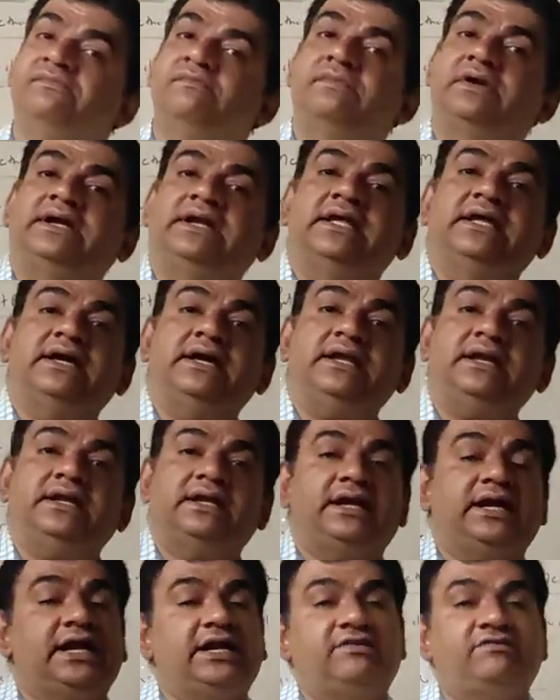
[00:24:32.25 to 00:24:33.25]
But here
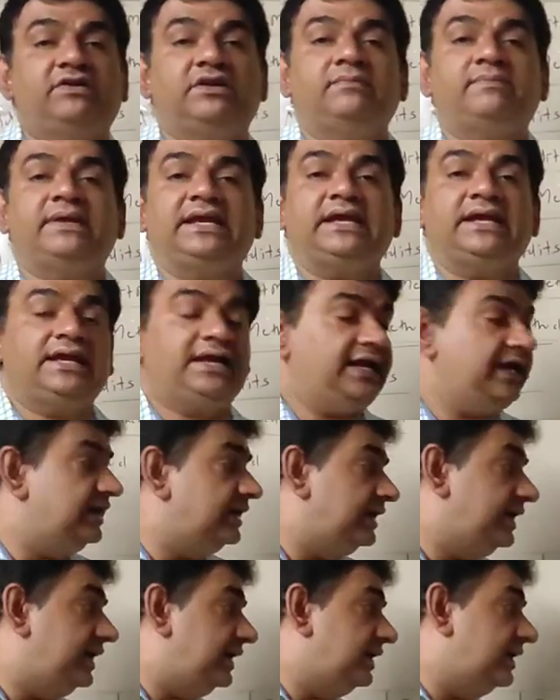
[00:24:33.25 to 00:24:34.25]
it will be
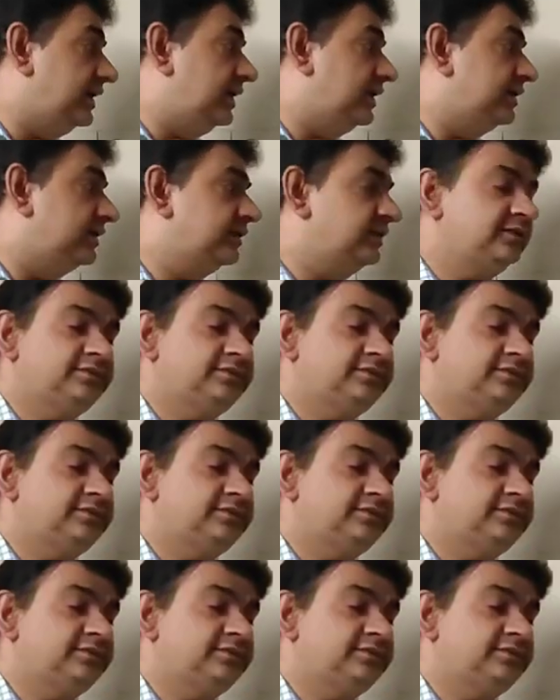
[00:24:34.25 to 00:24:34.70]
in detail.